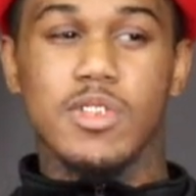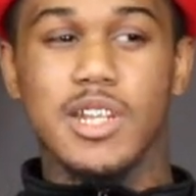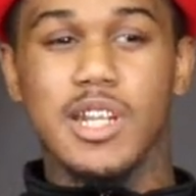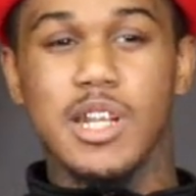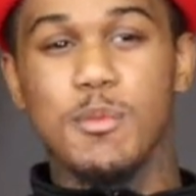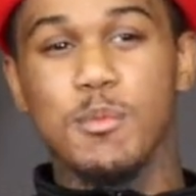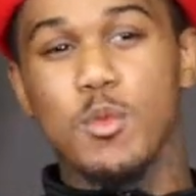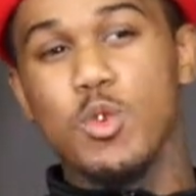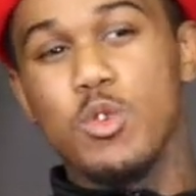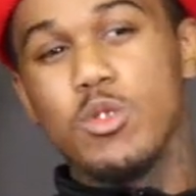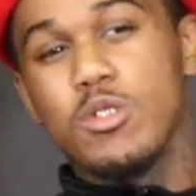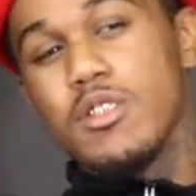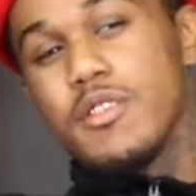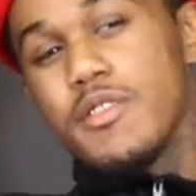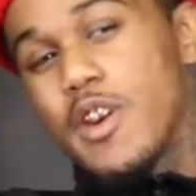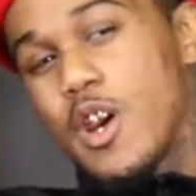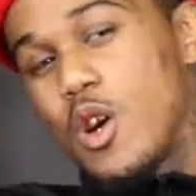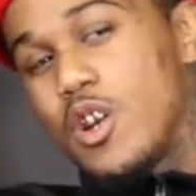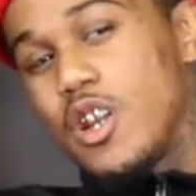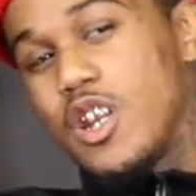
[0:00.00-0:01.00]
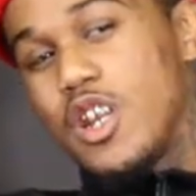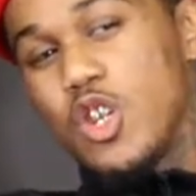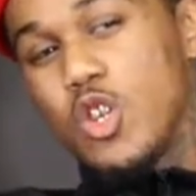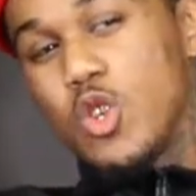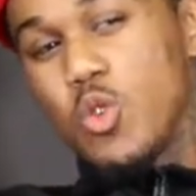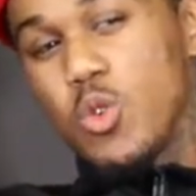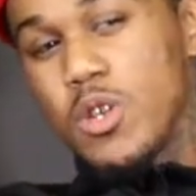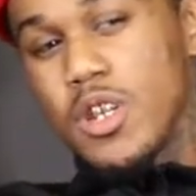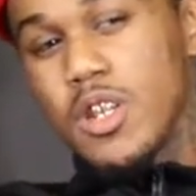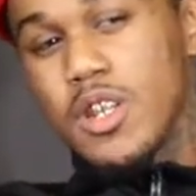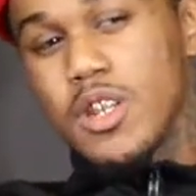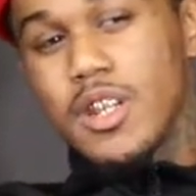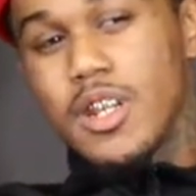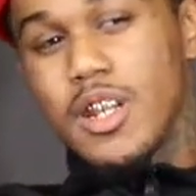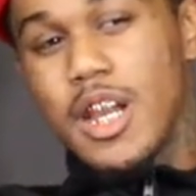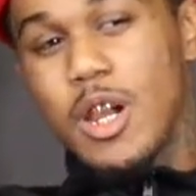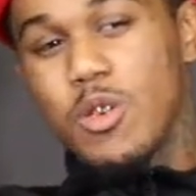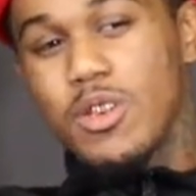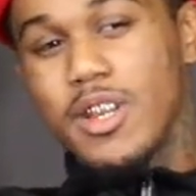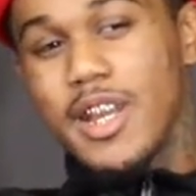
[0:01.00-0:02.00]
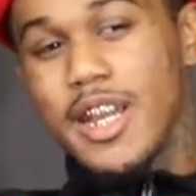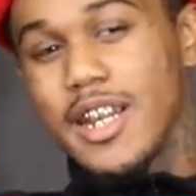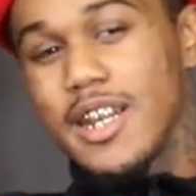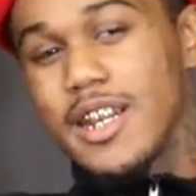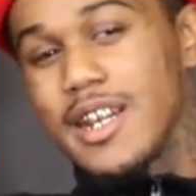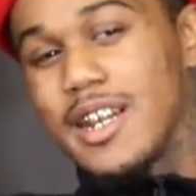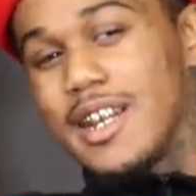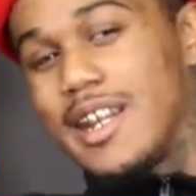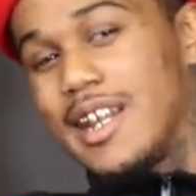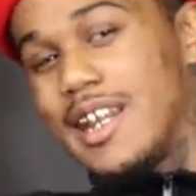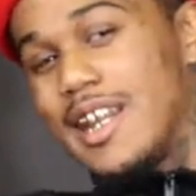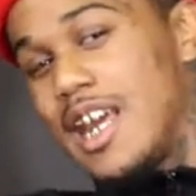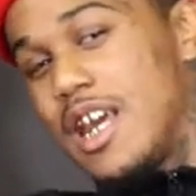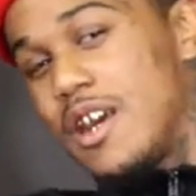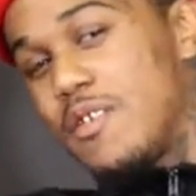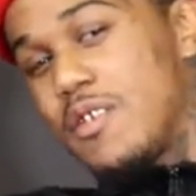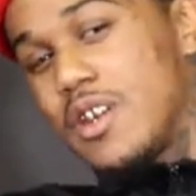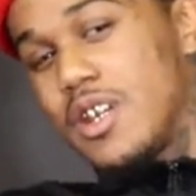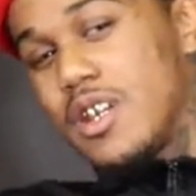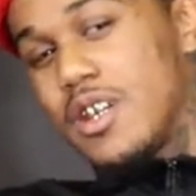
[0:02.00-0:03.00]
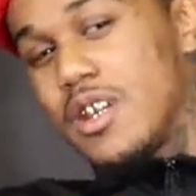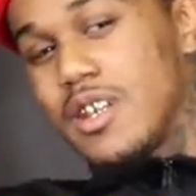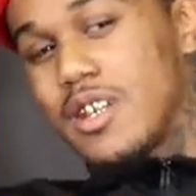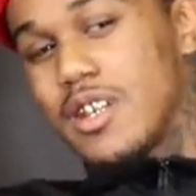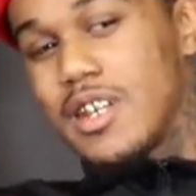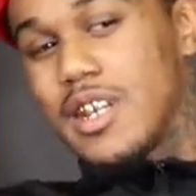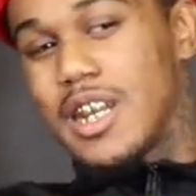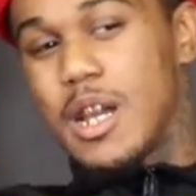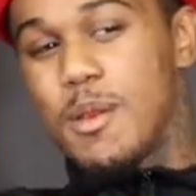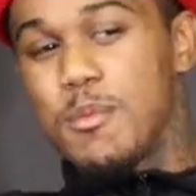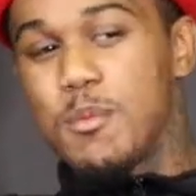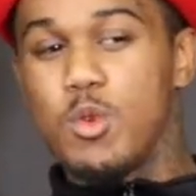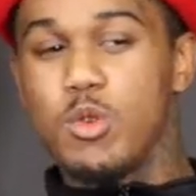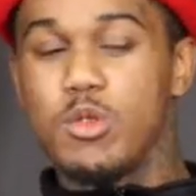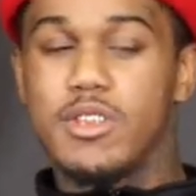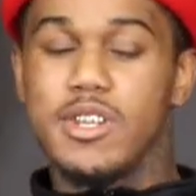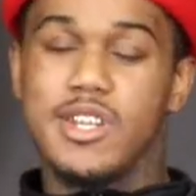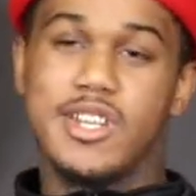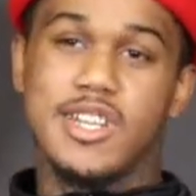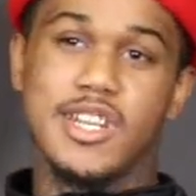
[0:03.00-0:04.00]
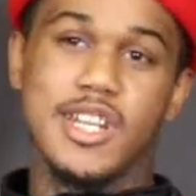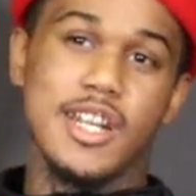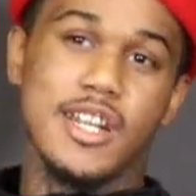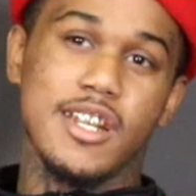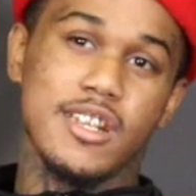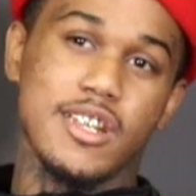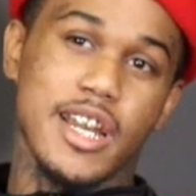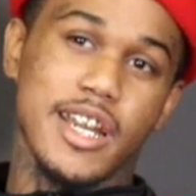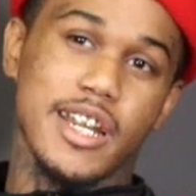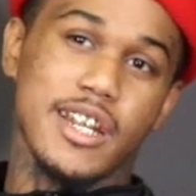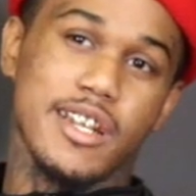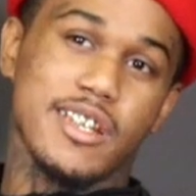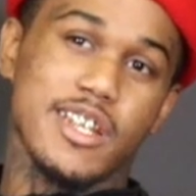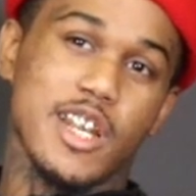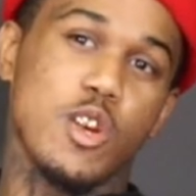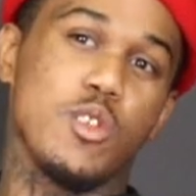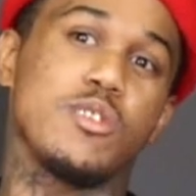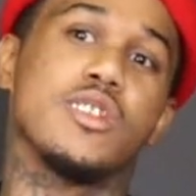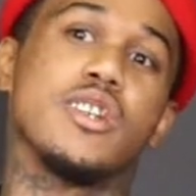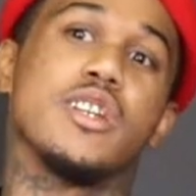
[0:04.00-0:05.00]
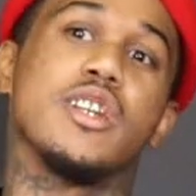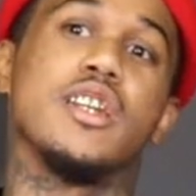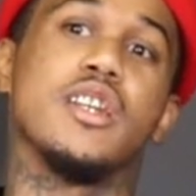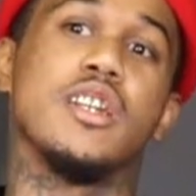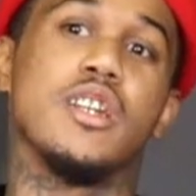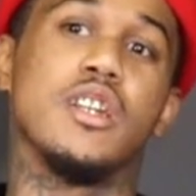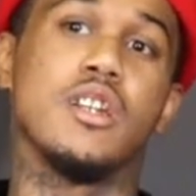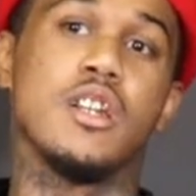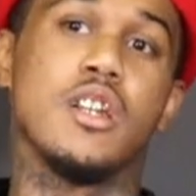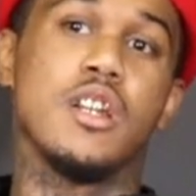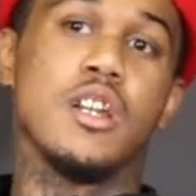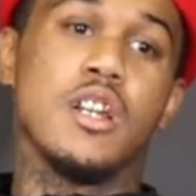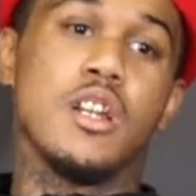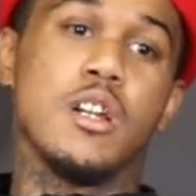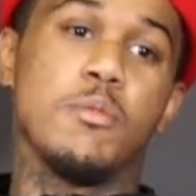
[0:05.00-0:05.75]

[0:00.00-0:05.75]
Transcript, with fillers: Then moved to Vernon Union. I was like 11. Then I moved to Jenny's like 13. Okay.